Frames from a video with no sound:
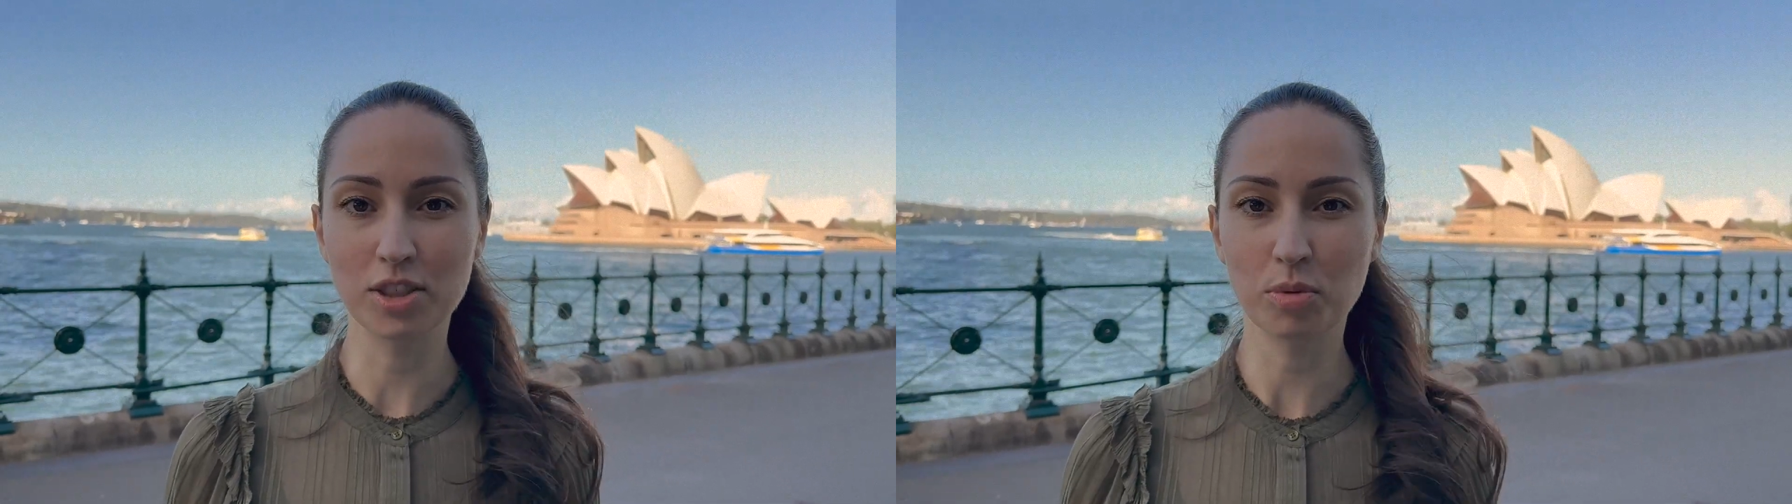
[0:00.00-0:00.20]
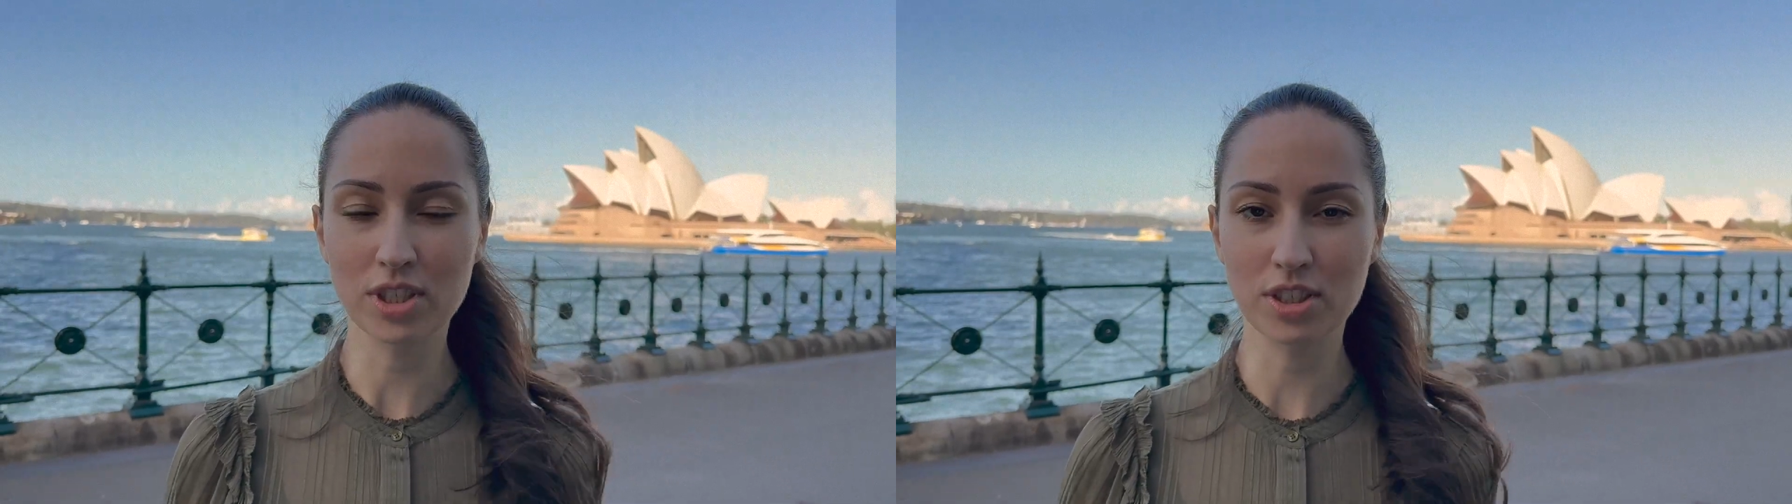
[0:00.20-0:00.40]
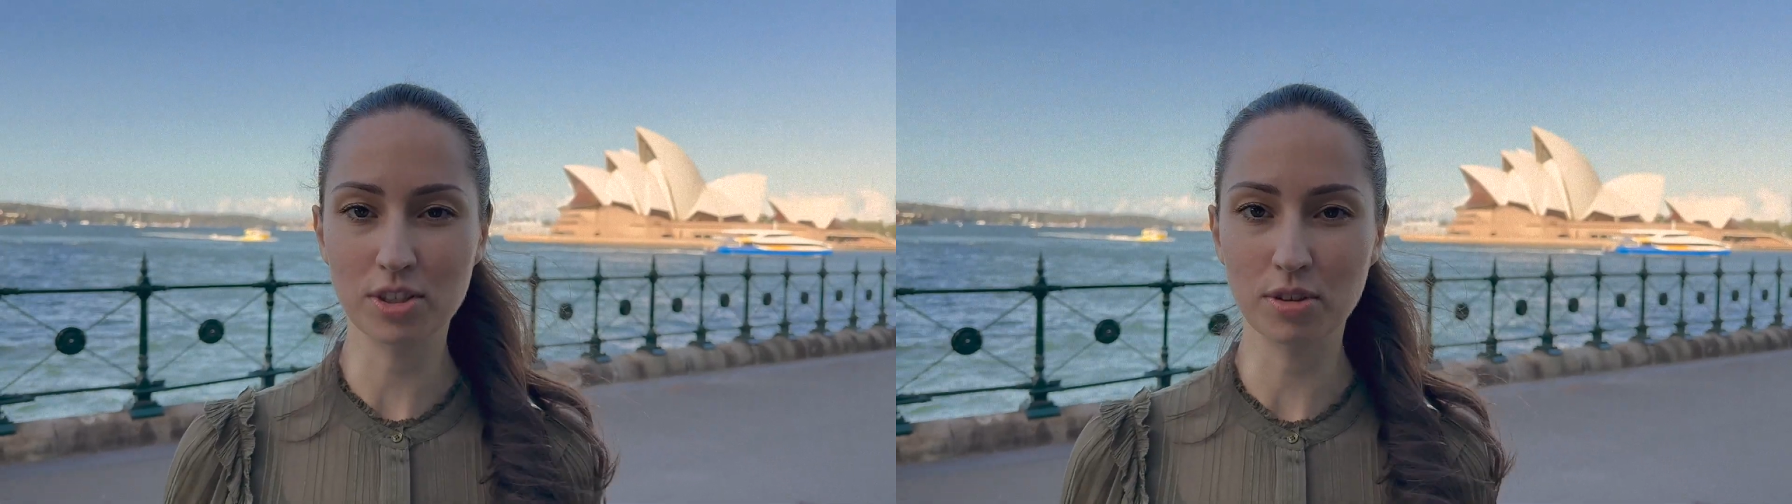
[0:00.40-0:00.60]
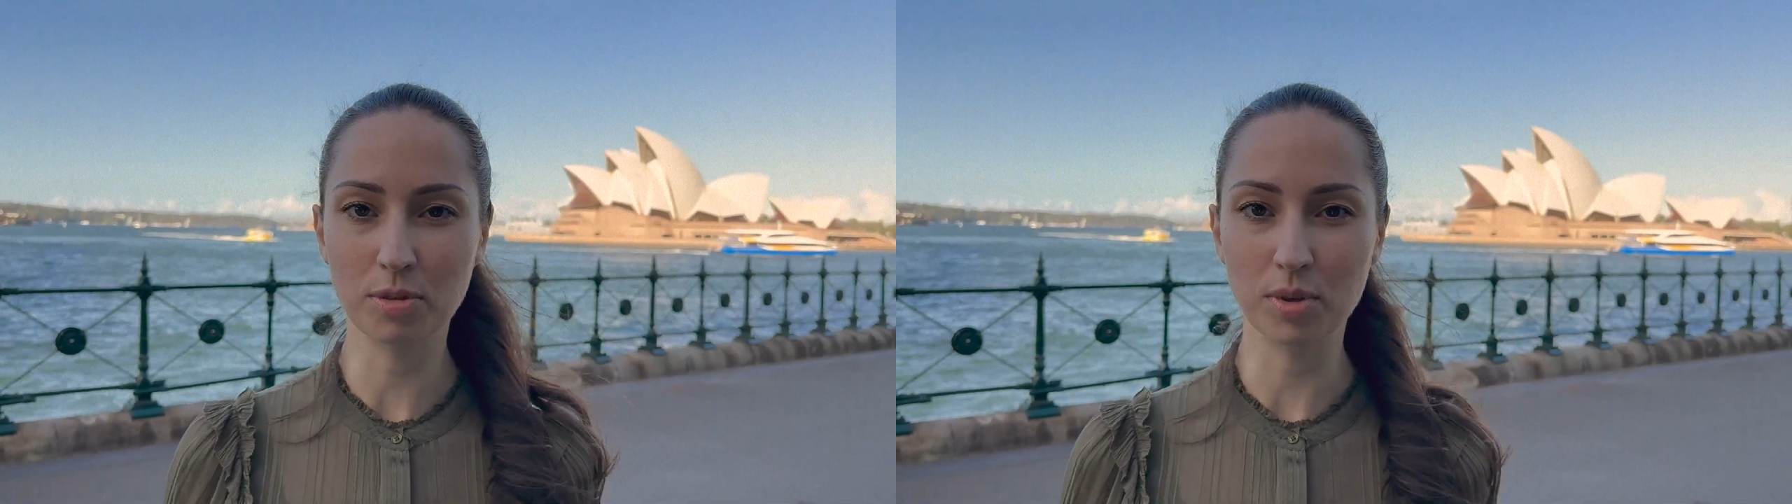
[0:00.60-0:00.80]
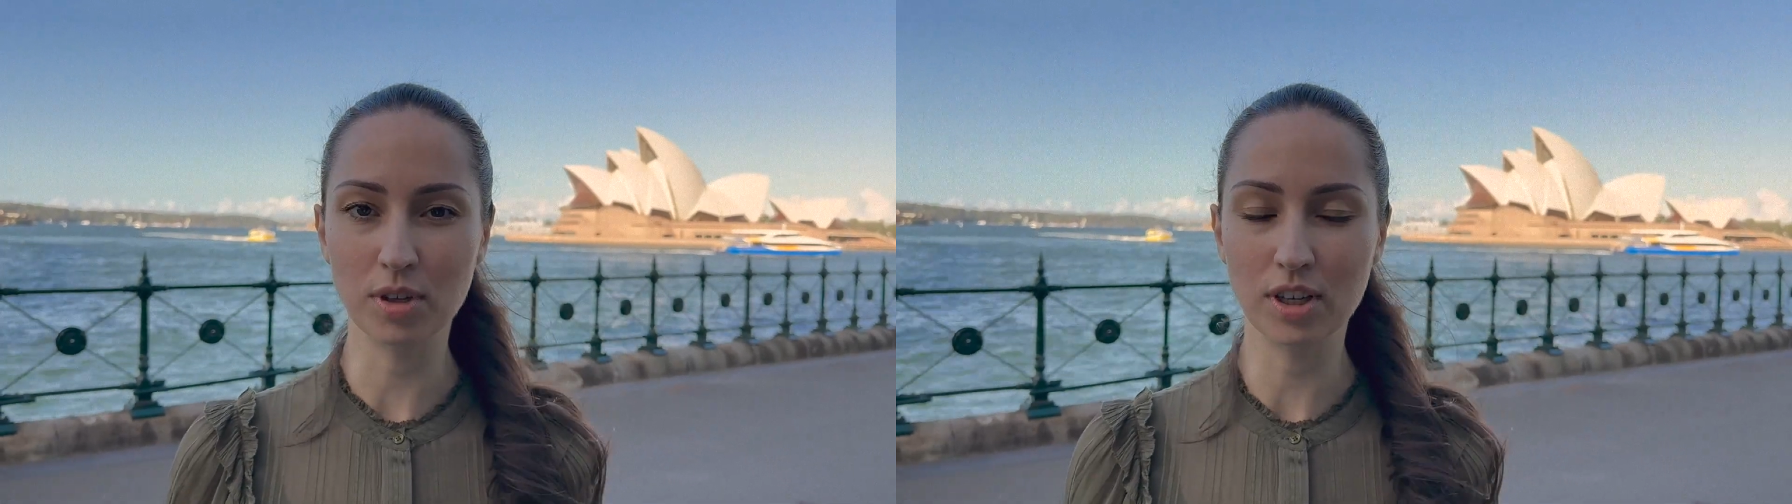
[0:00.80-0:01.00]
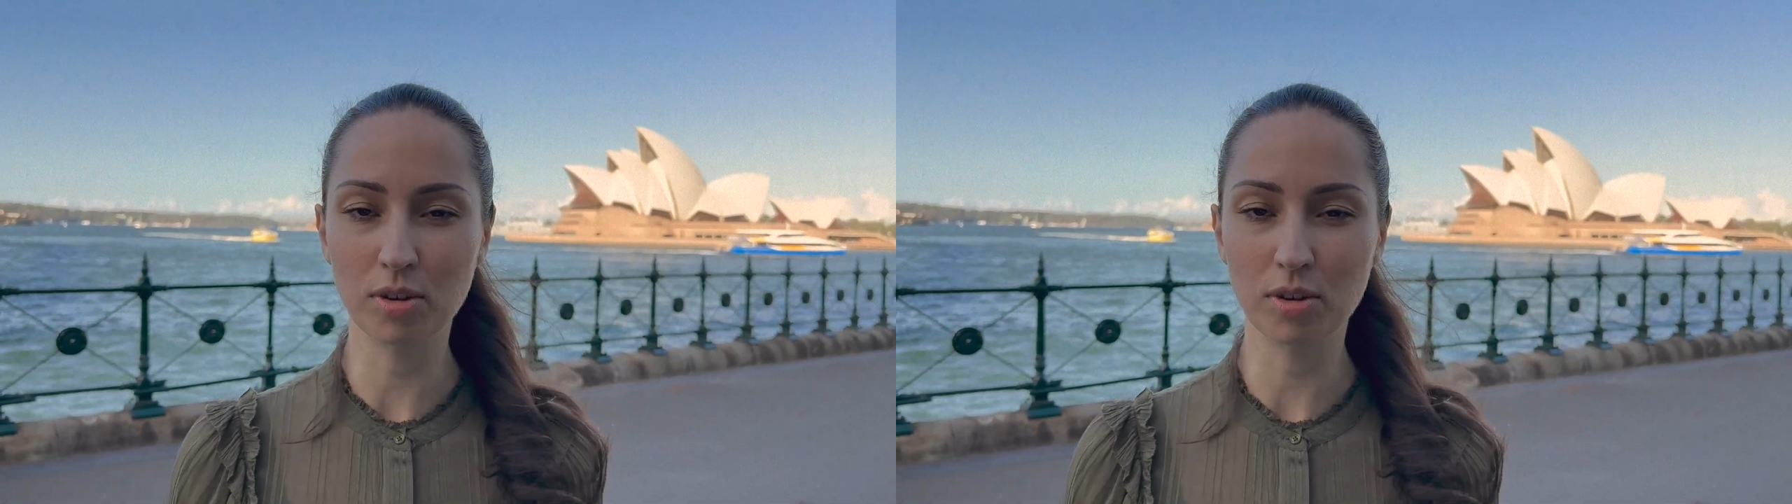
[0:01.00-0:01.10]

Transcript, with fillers: 22 community